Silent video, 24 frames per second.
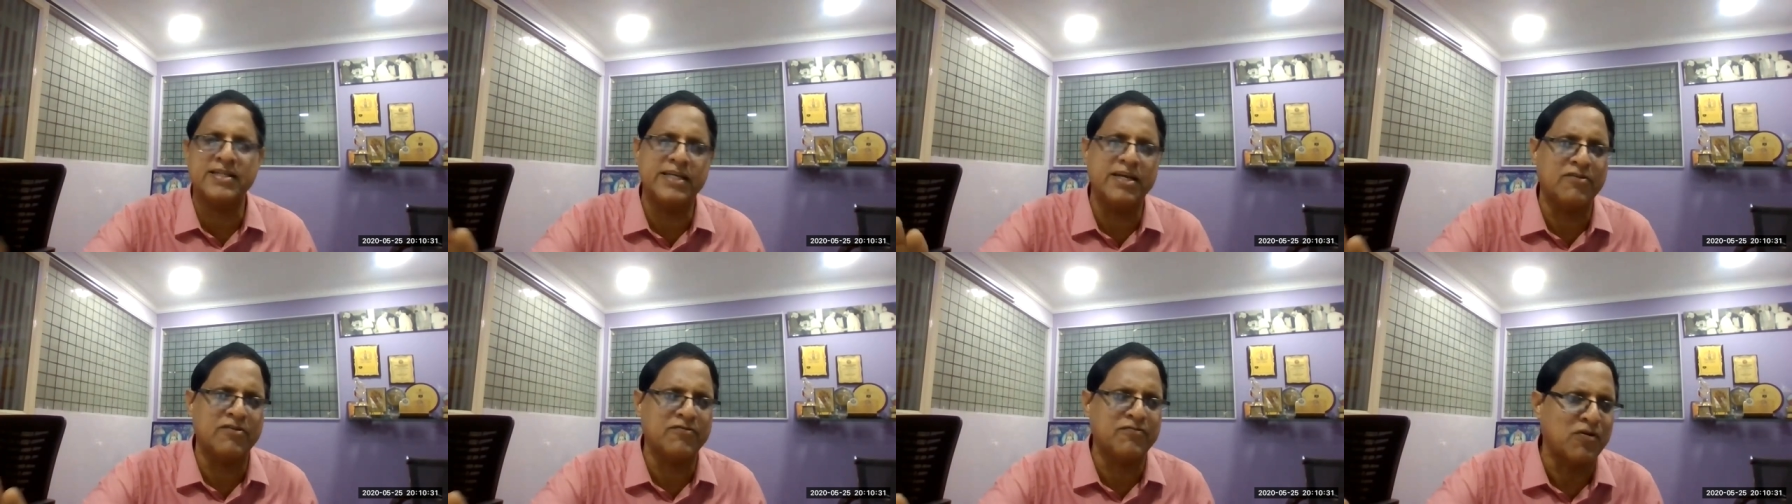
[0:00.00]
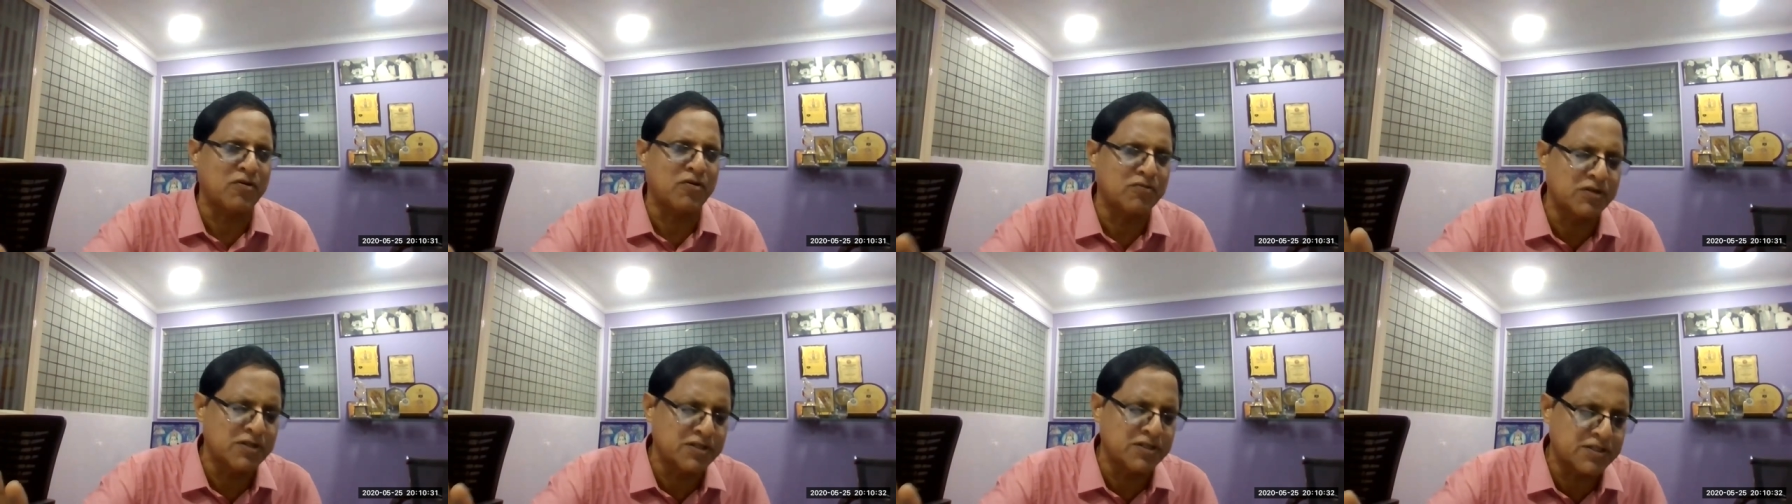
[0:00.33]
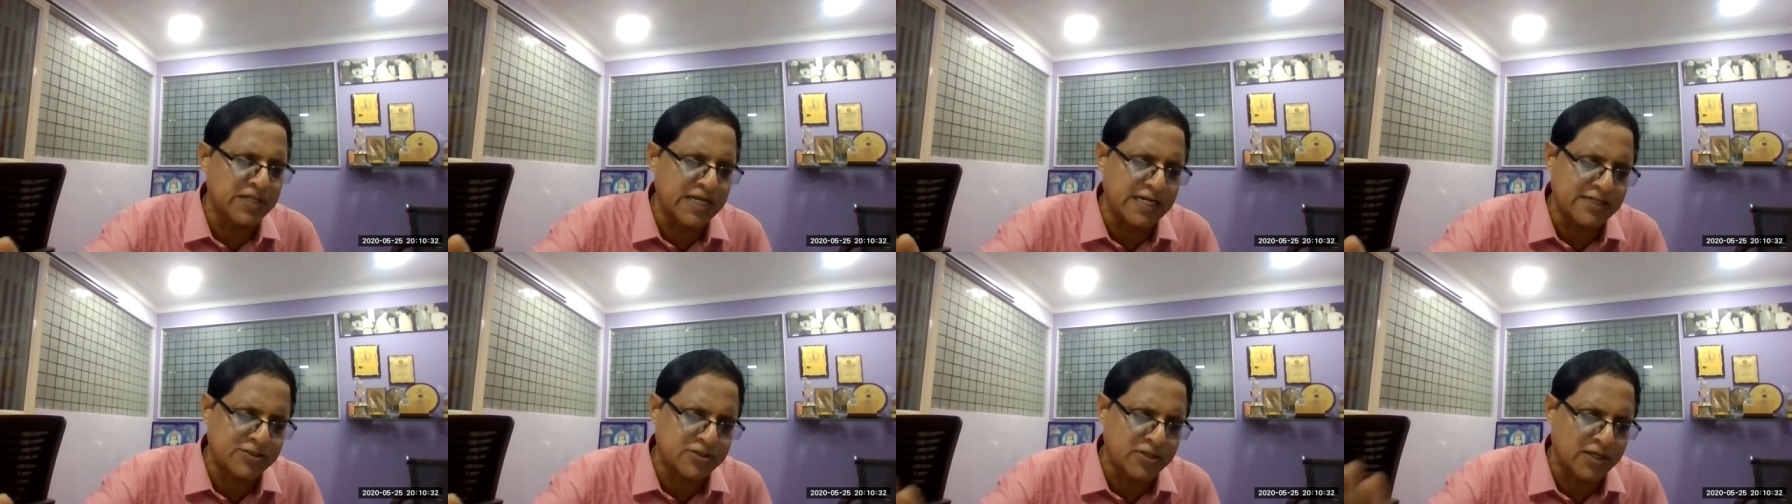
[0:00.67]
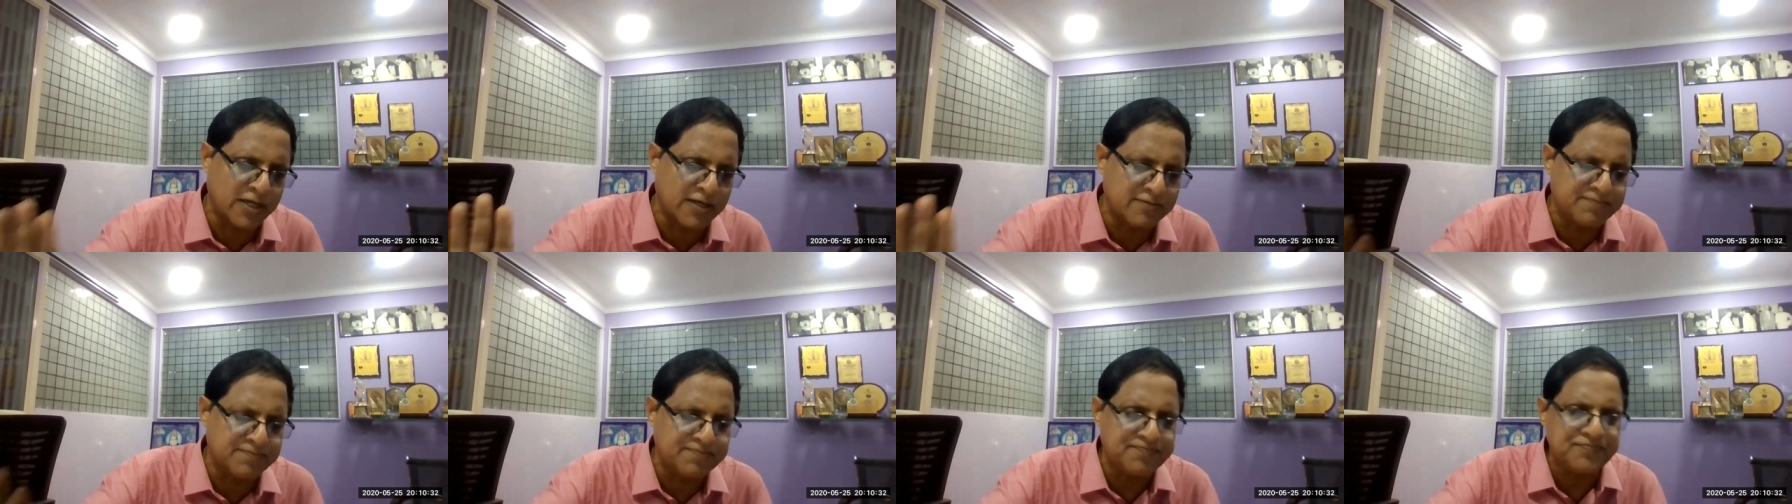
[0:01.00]
They have found it. That's
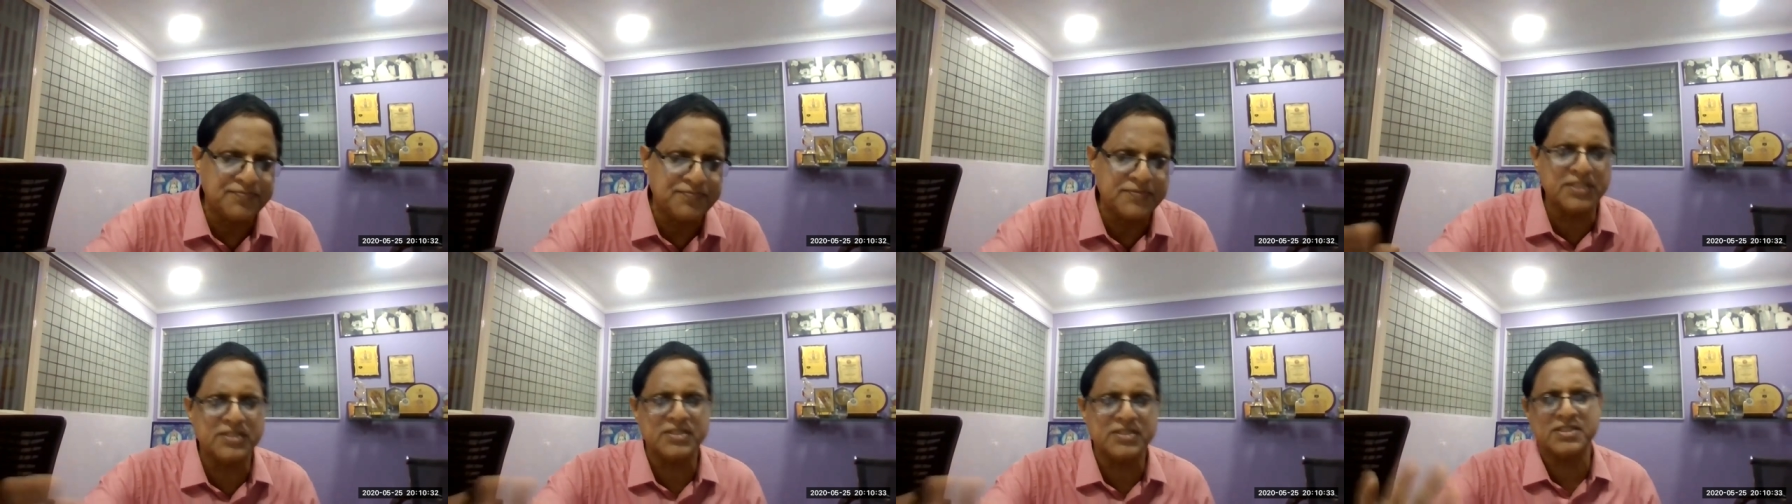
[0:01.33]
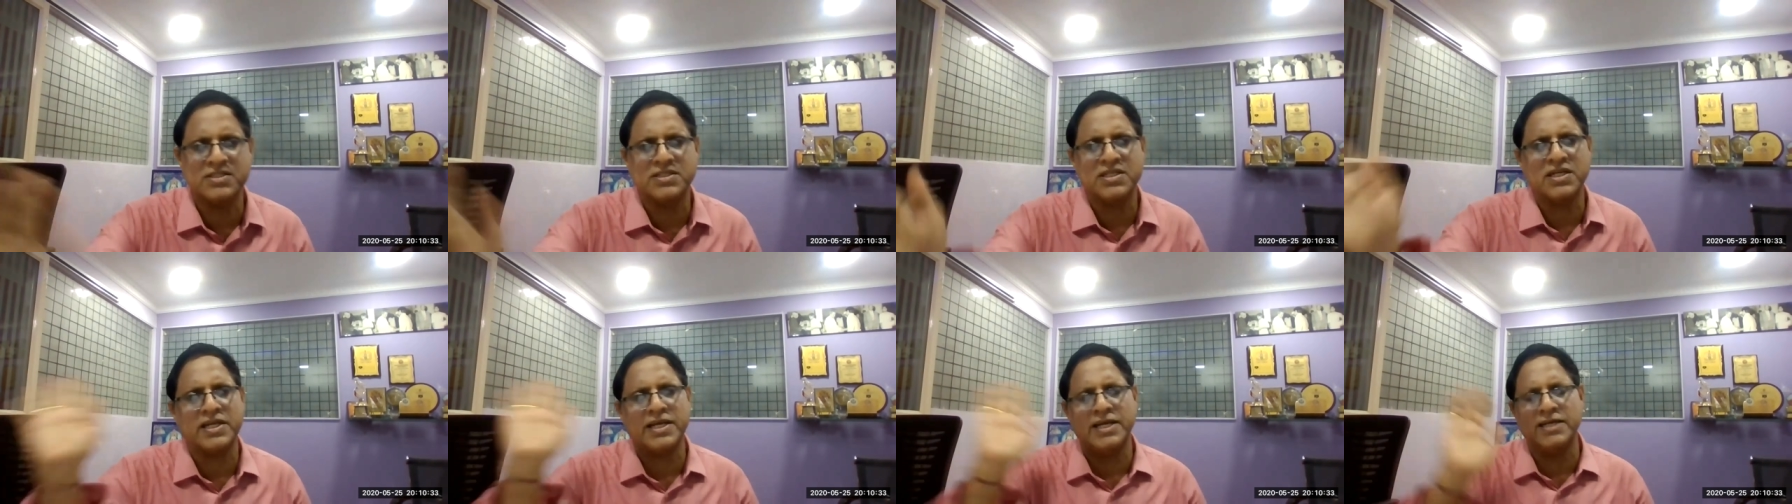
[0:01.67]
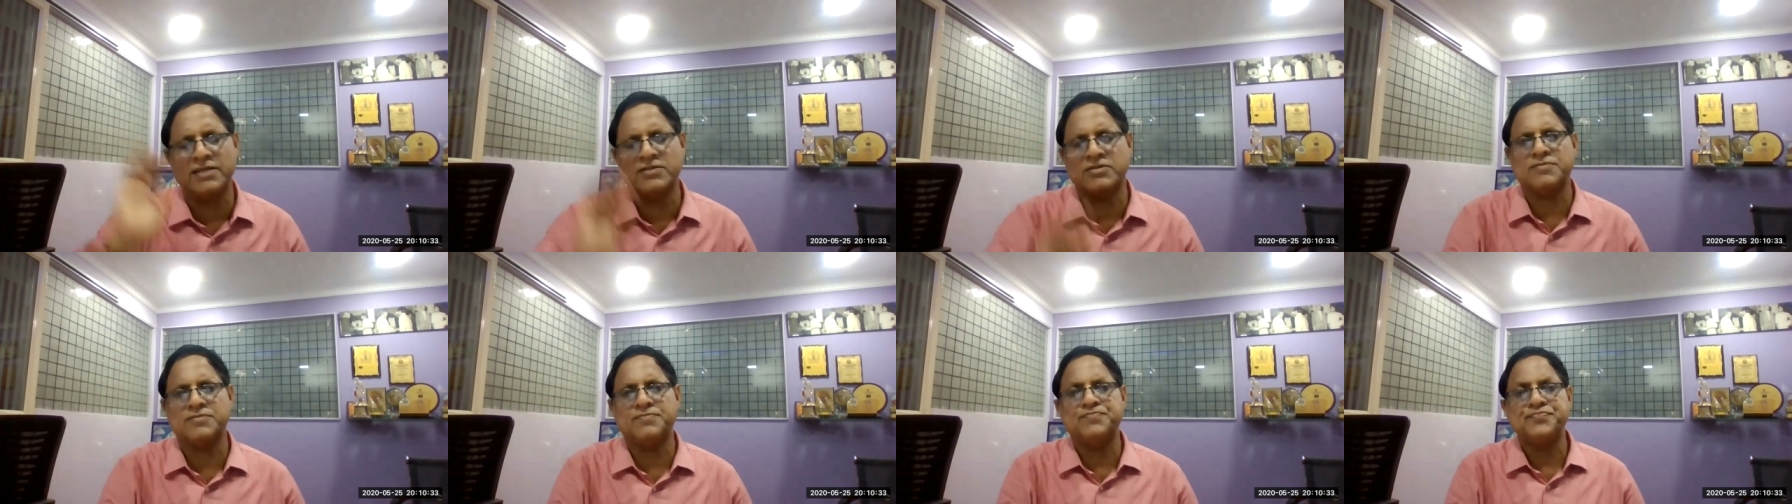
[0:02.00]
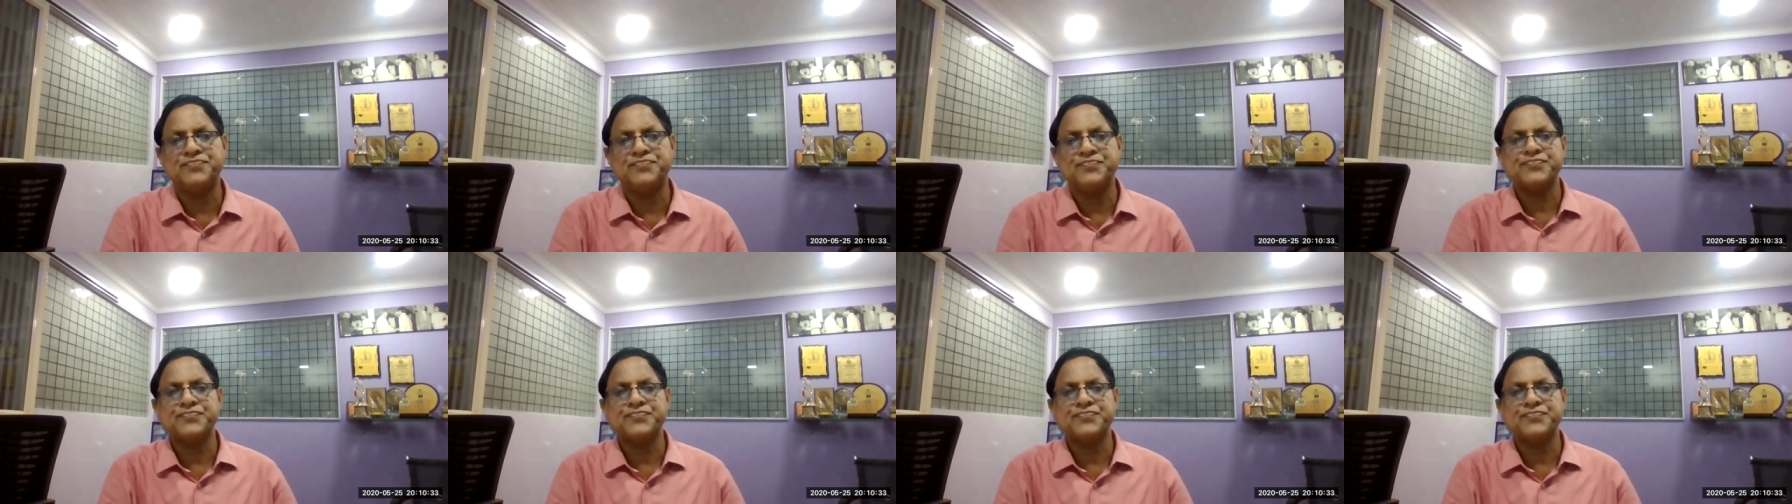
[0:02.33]
all. This is the case.